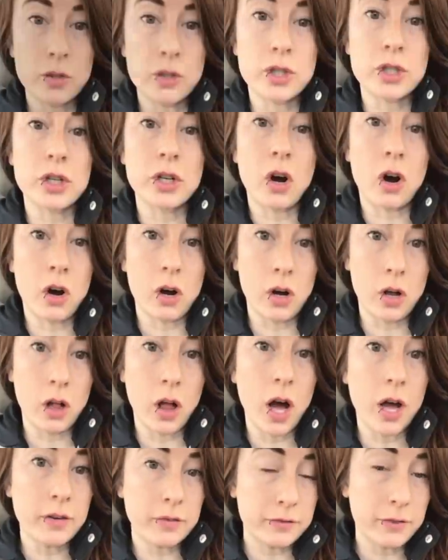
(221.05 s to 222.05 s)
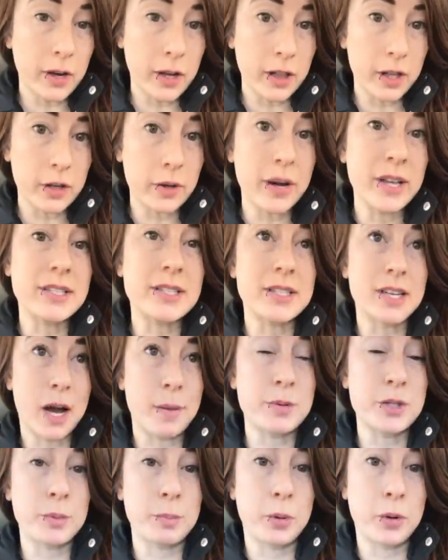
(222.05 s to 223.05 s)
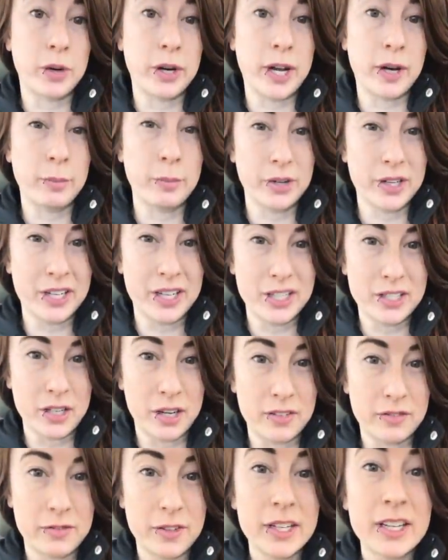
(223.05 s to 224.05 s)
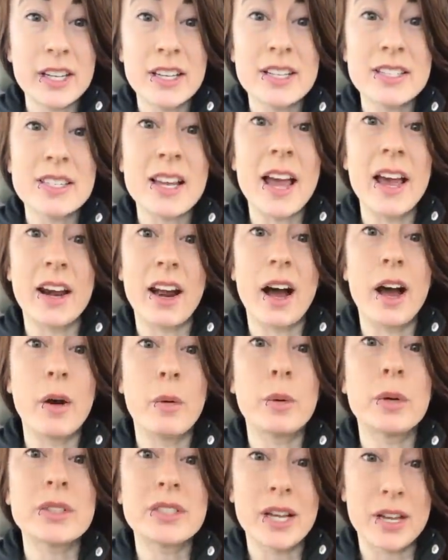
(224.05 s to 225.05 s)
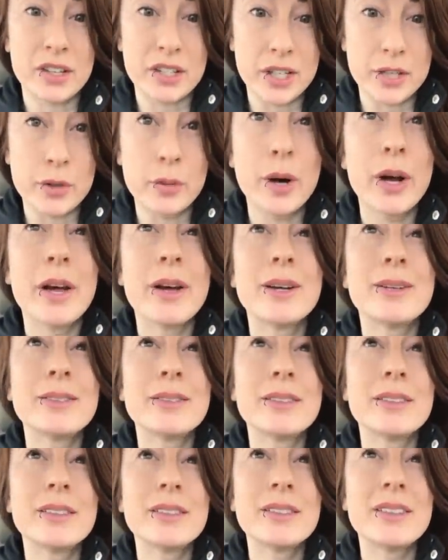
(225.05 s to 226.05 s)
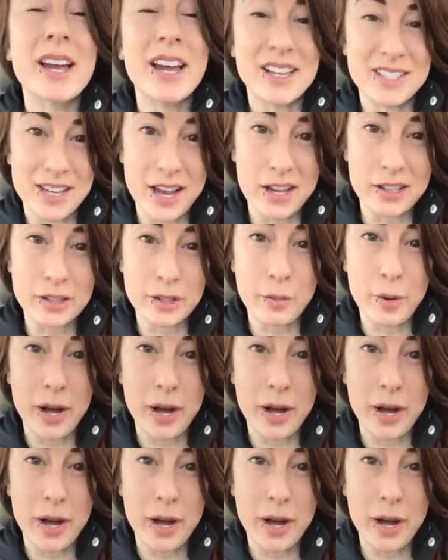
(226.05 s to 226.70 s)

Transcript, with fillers: you should all unfollow and stop supporting Brittany Dawn Fitness, and I will tell you exactly